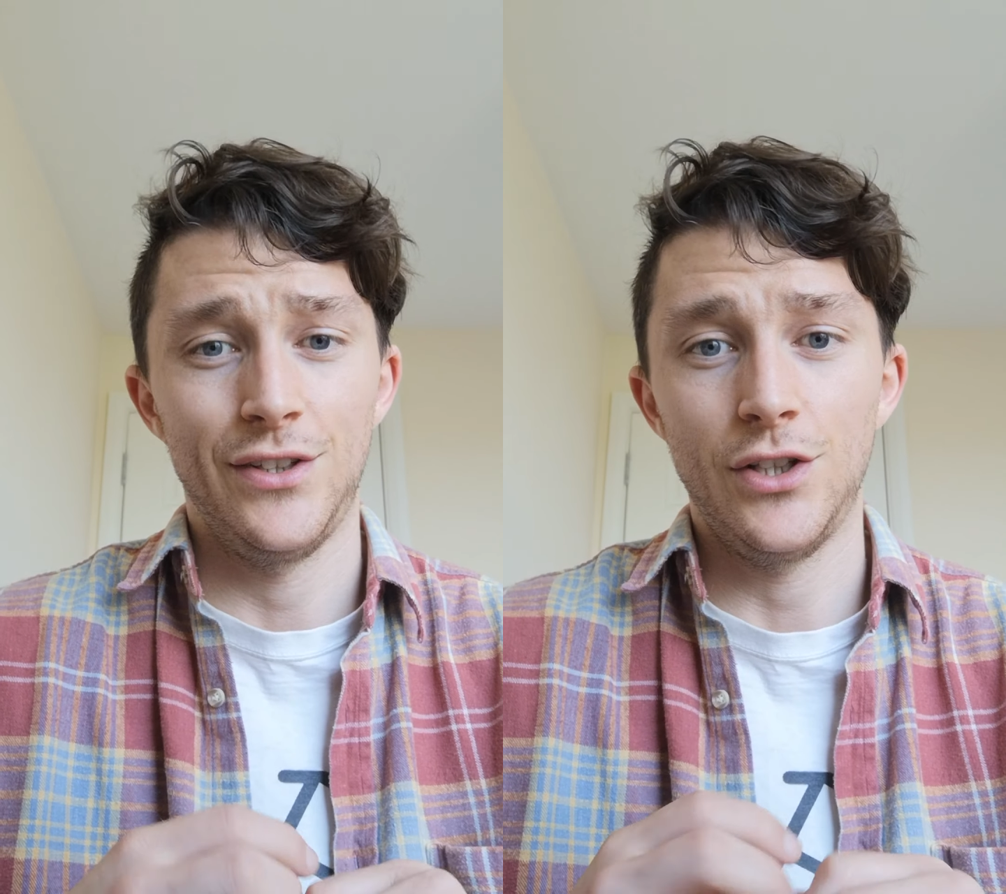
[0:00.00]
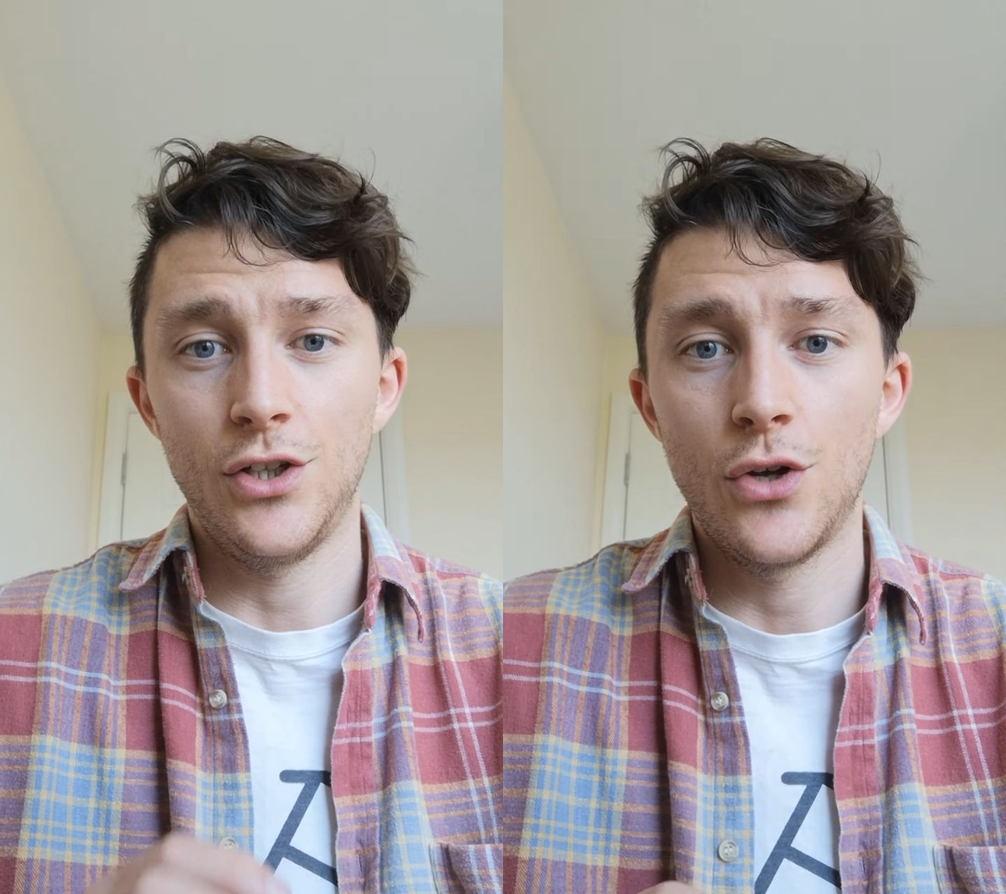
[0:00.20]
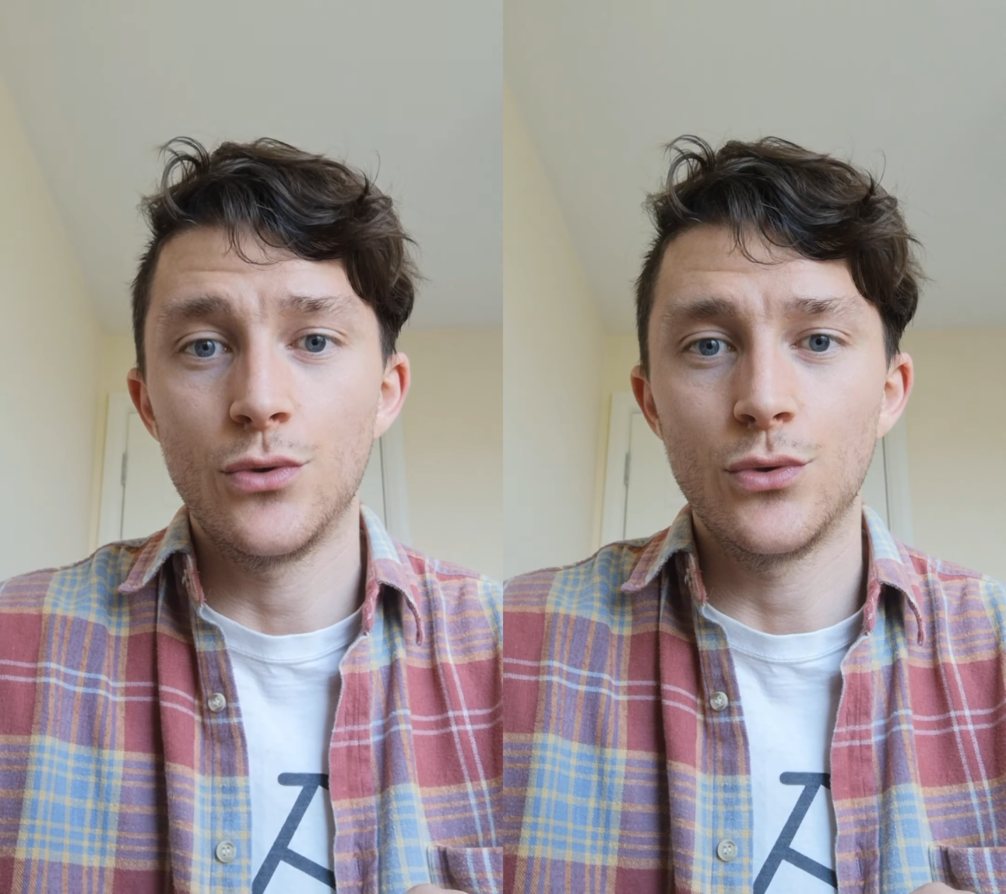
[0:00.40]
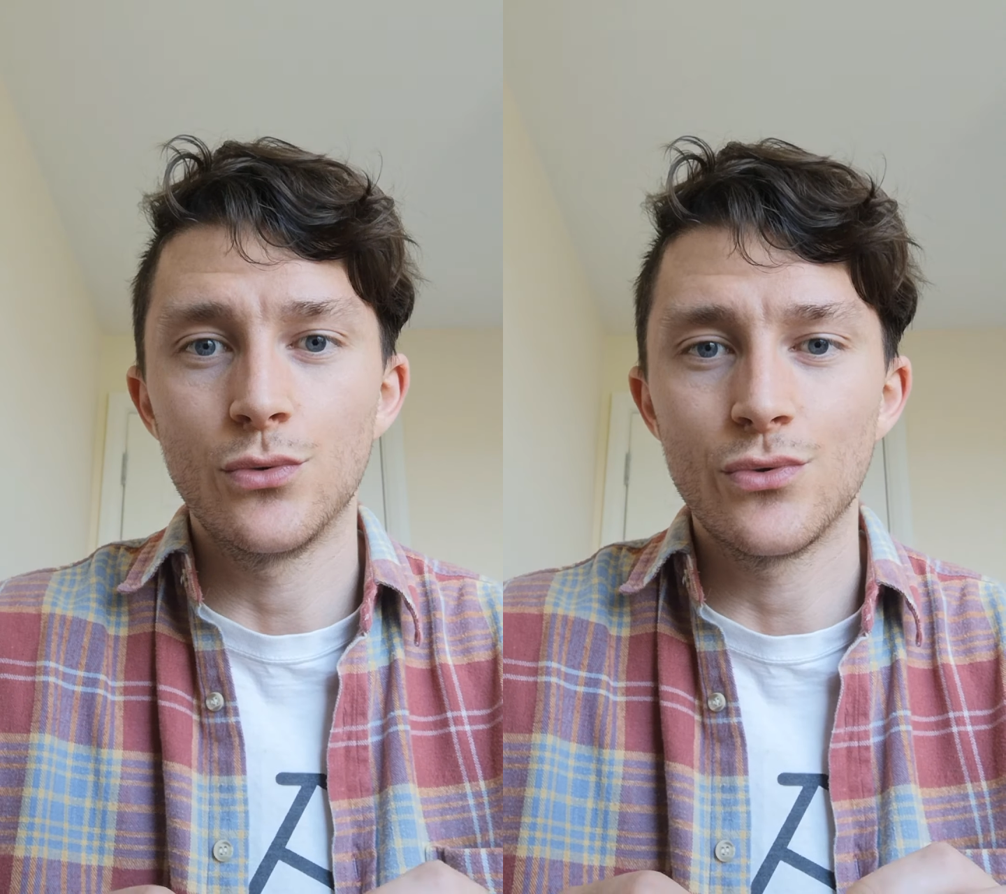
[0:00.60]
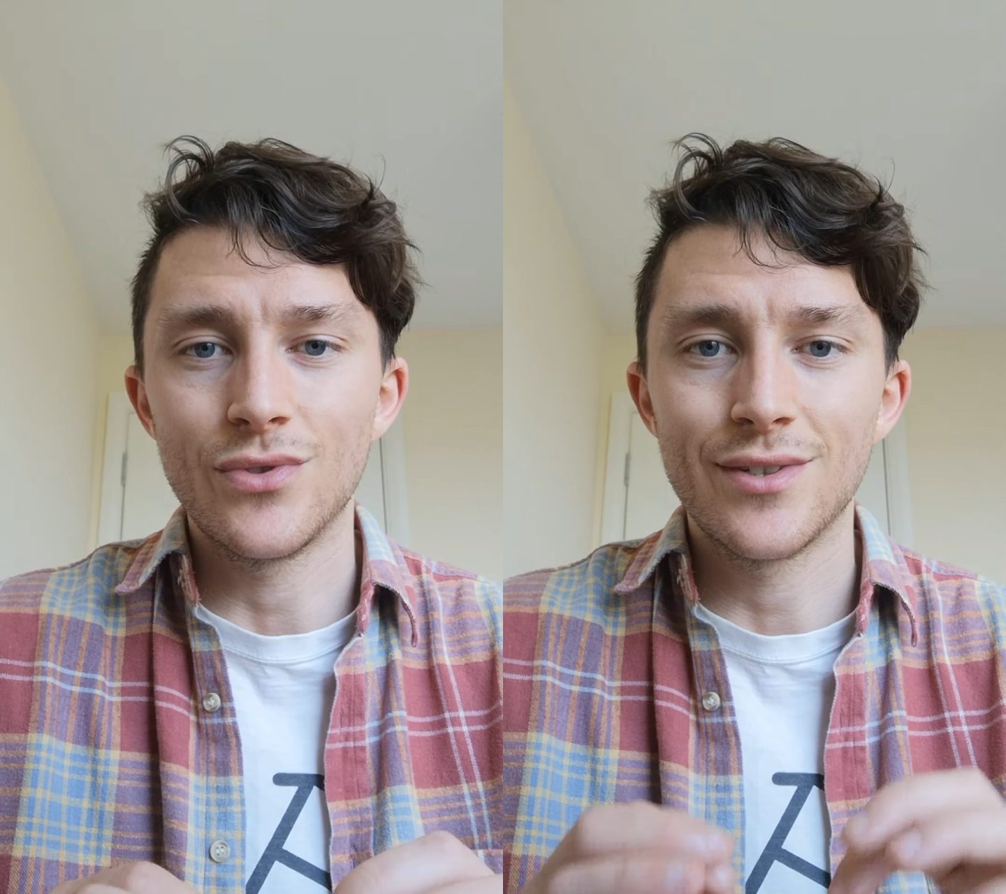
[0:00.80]
The
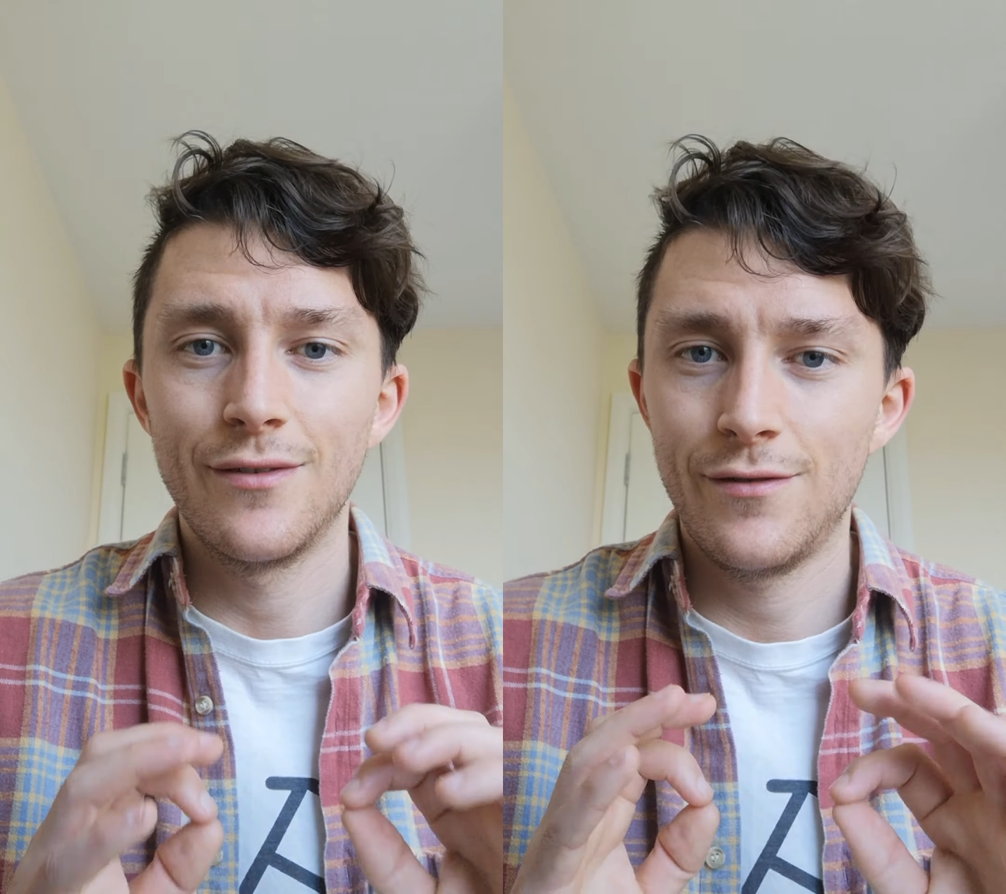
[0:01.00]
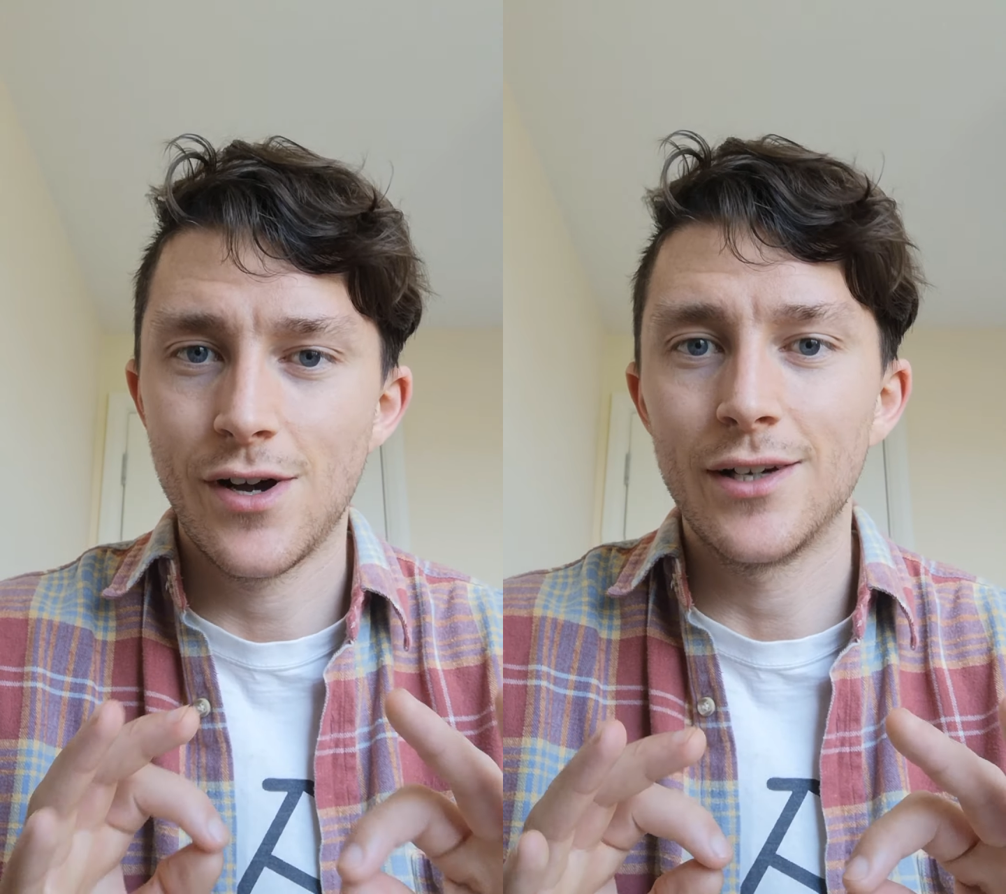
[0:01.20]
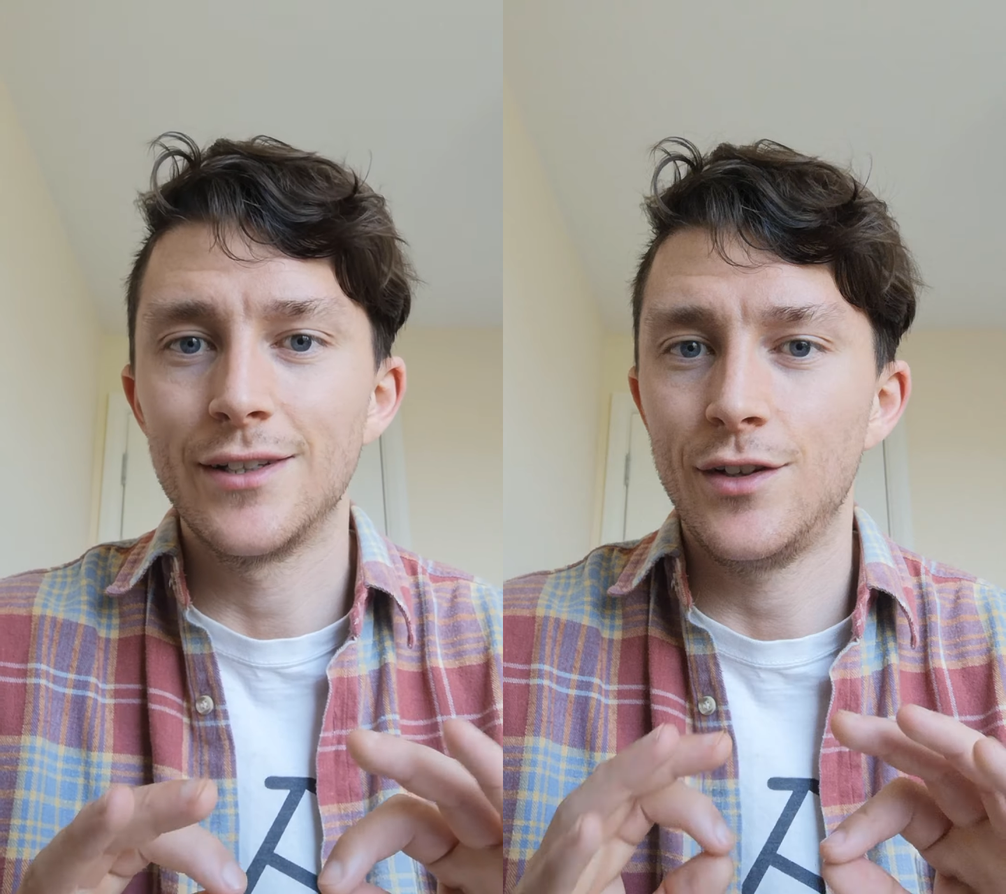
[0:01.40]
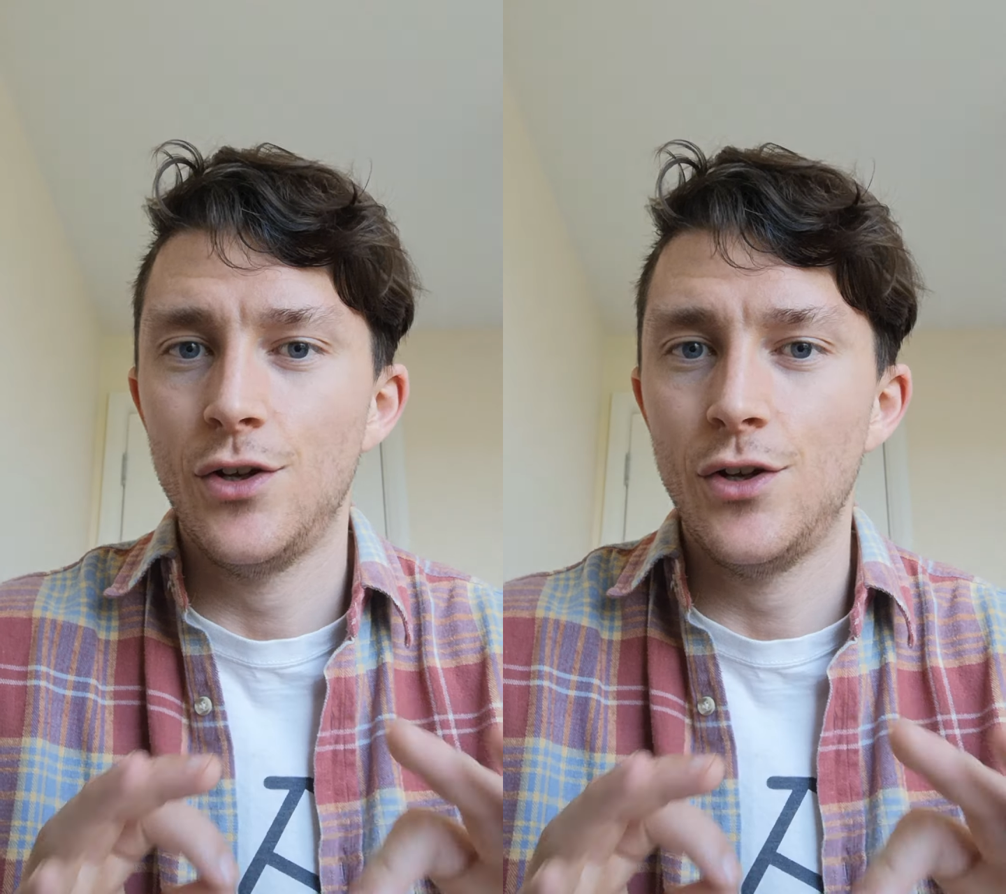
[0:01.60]
locals, what are